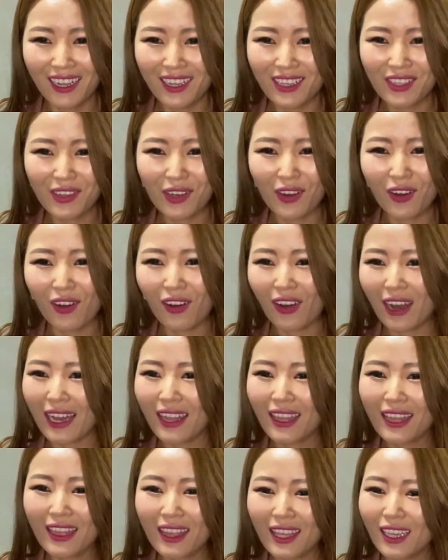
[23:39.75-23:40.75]
so i
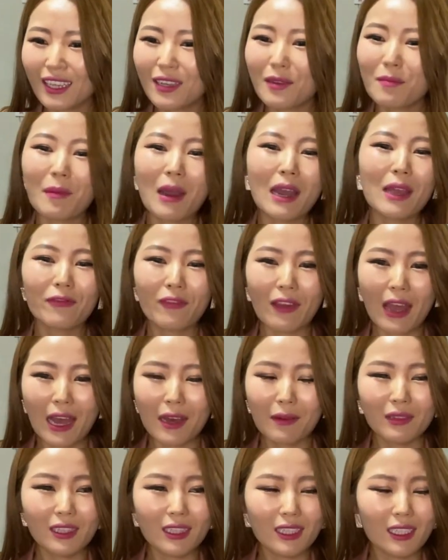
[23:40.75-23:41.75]
think my
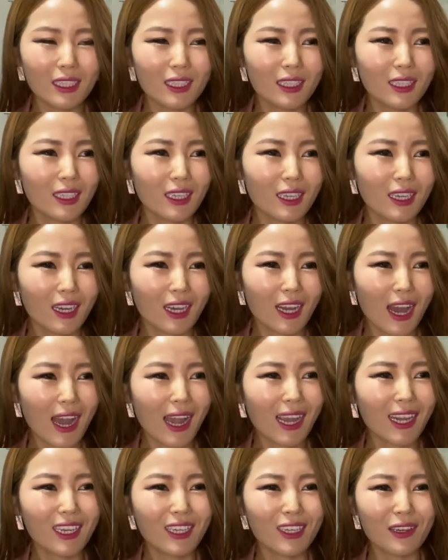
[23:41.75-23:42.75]
family
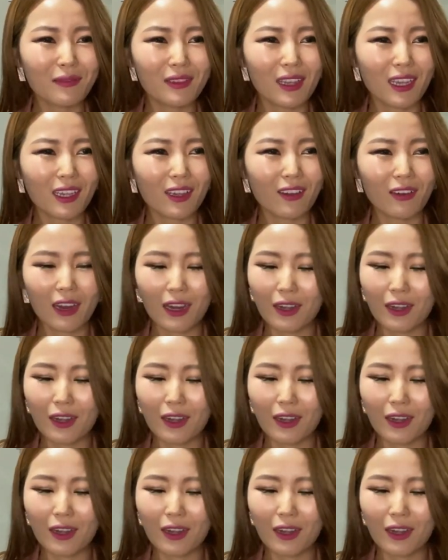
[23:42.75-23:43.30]
kind of like a,